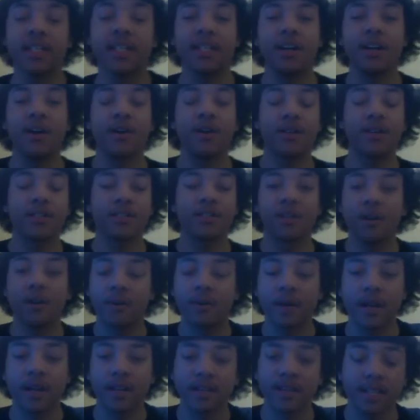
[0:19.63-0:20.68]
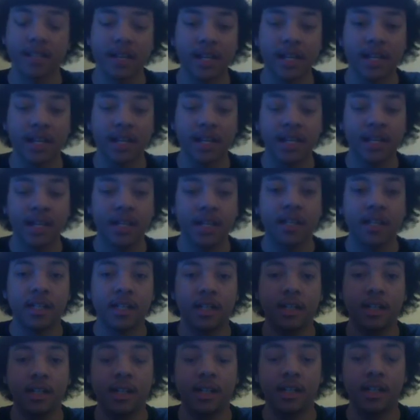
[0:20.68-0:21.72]
dog. It's cold outside.
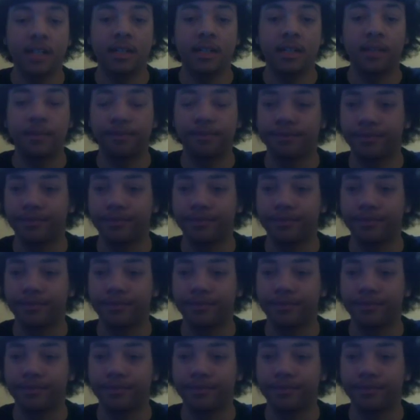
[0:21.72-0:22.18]
Um,